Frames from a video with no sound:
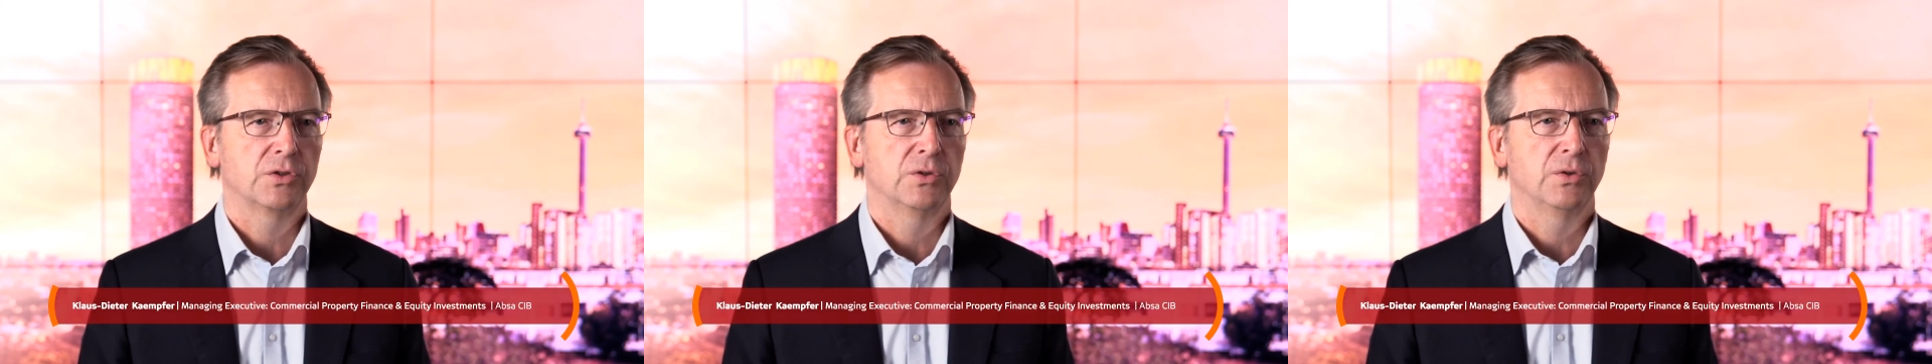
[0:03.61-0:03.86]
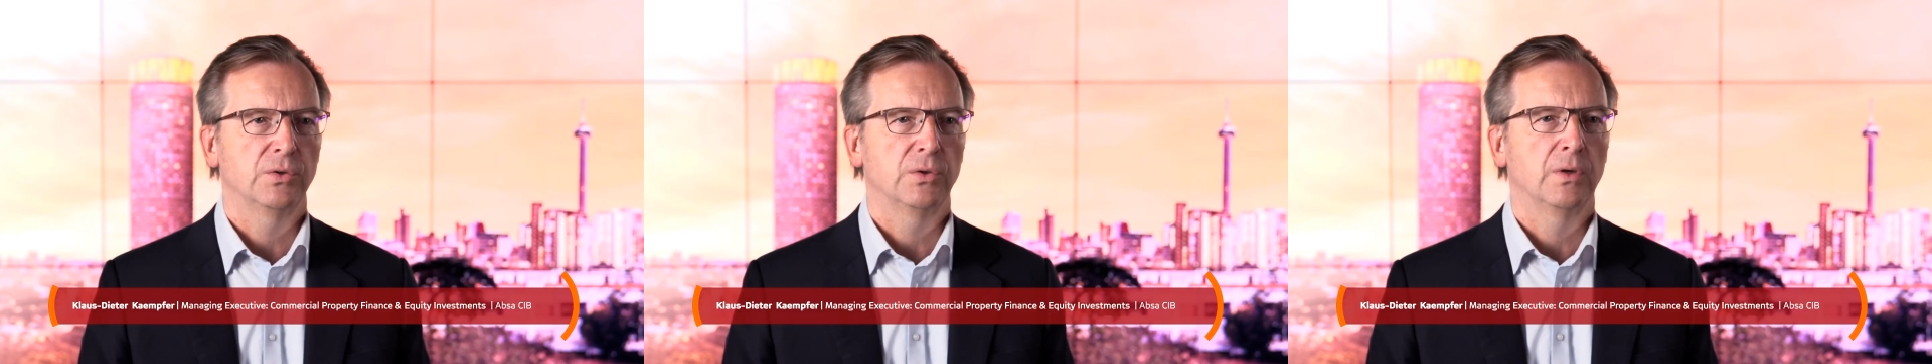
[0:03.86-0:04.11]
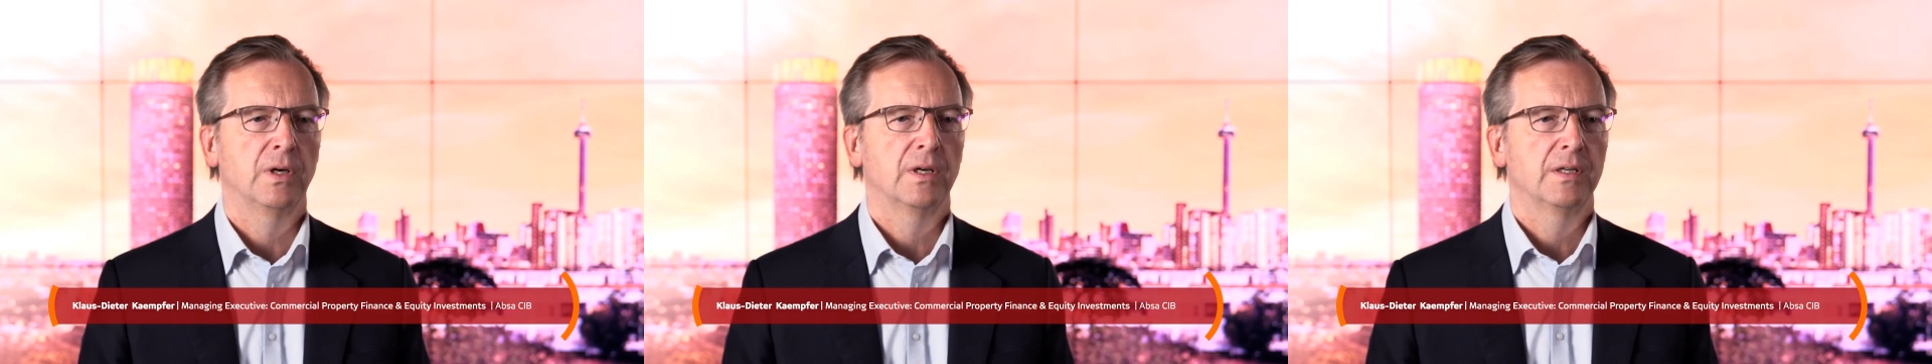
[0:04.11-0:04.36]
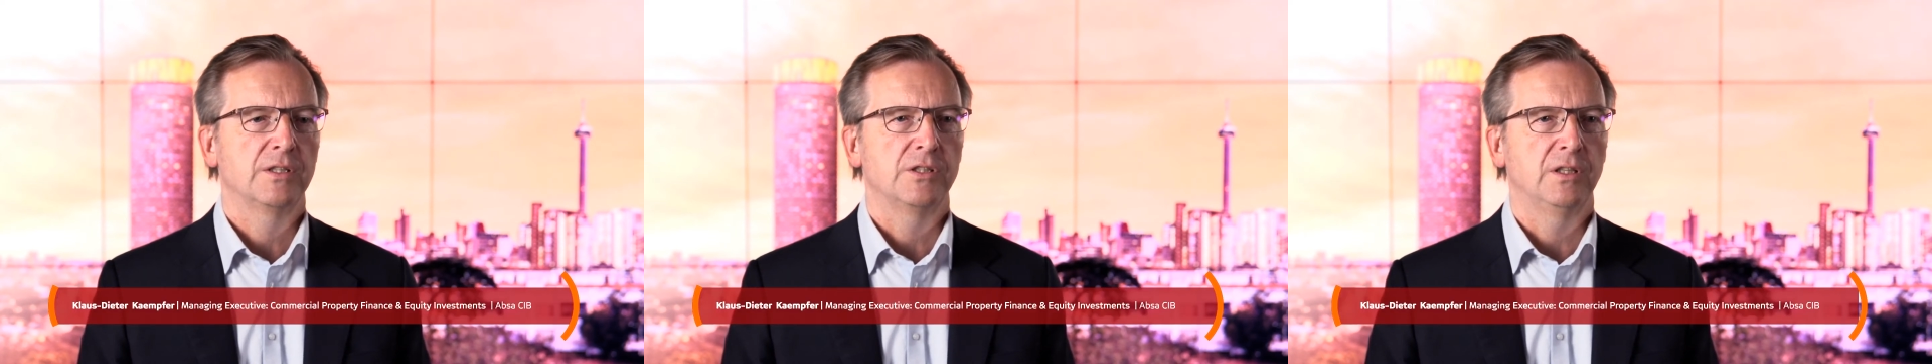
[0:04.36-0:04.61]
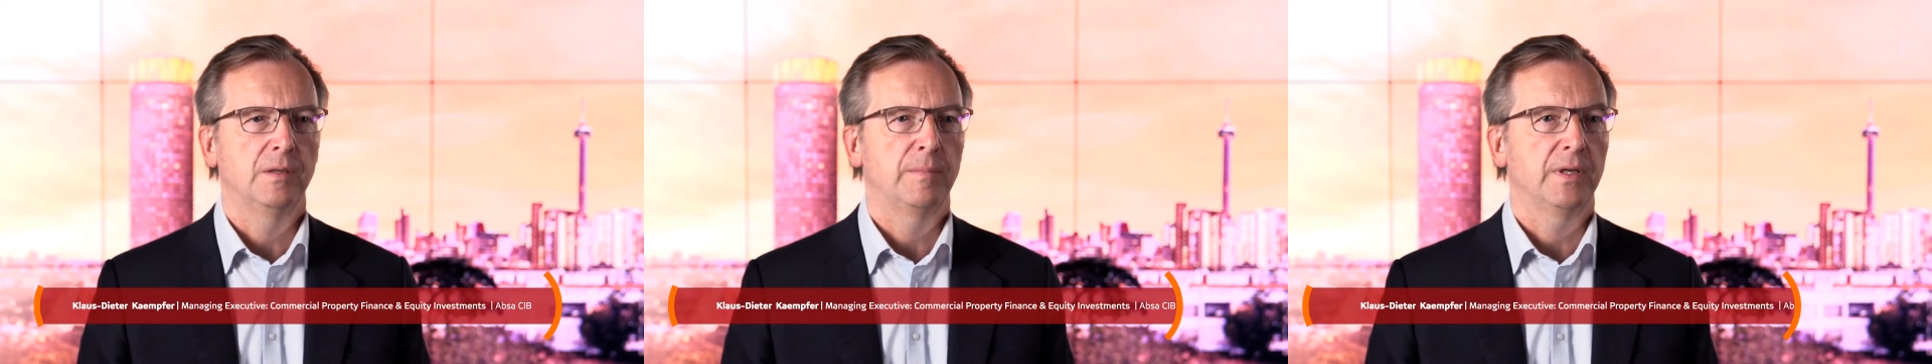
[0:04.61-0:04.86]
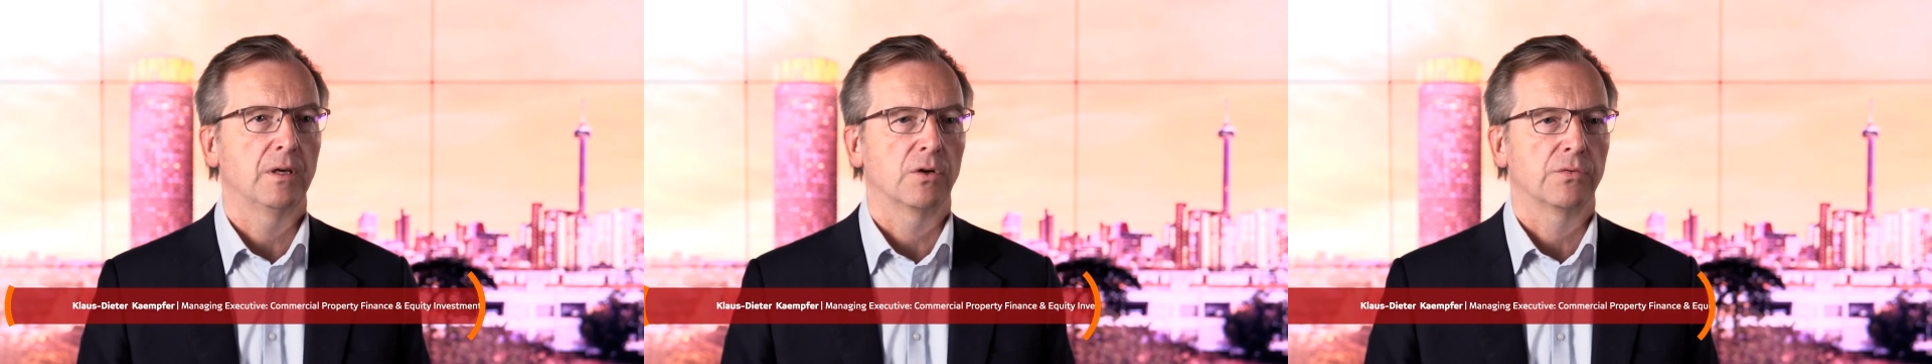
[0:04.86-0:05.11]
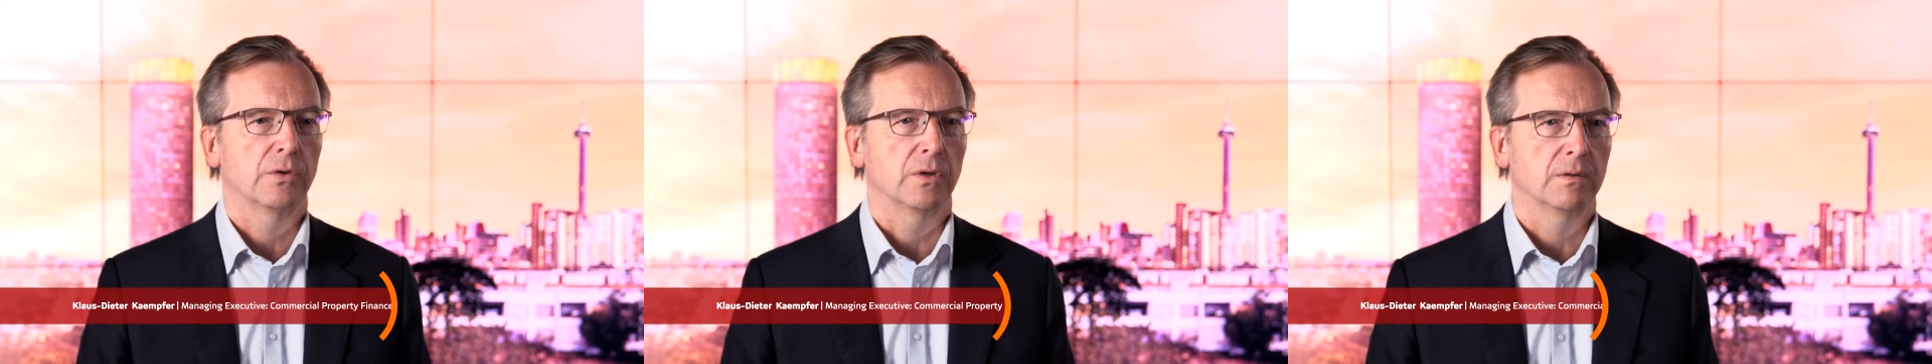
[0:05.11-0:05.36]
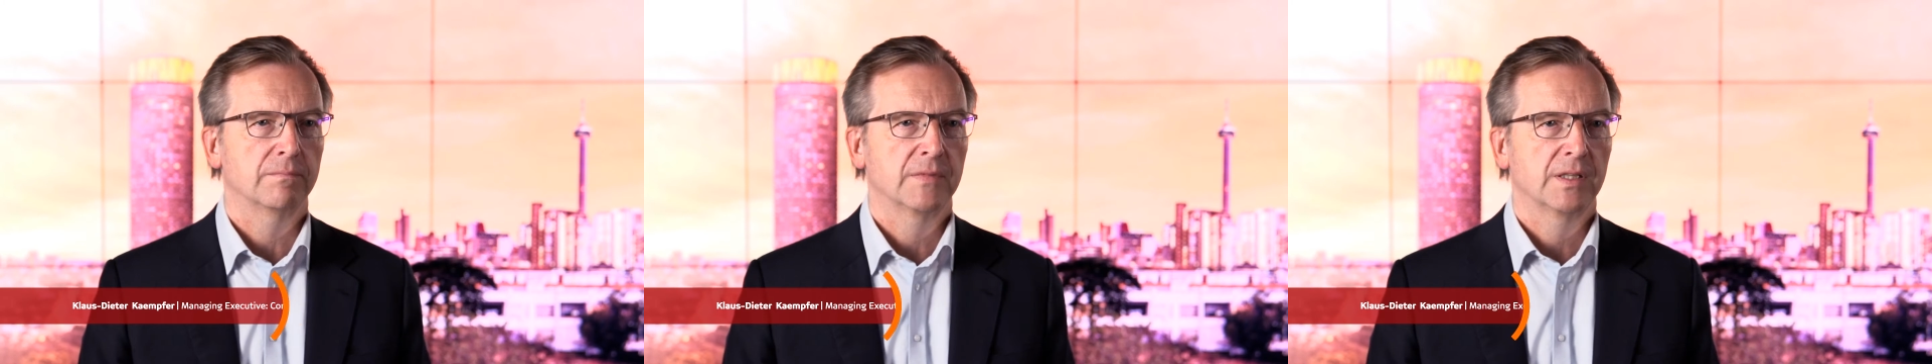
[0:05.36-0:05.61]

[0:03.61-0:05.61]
to GDP overall.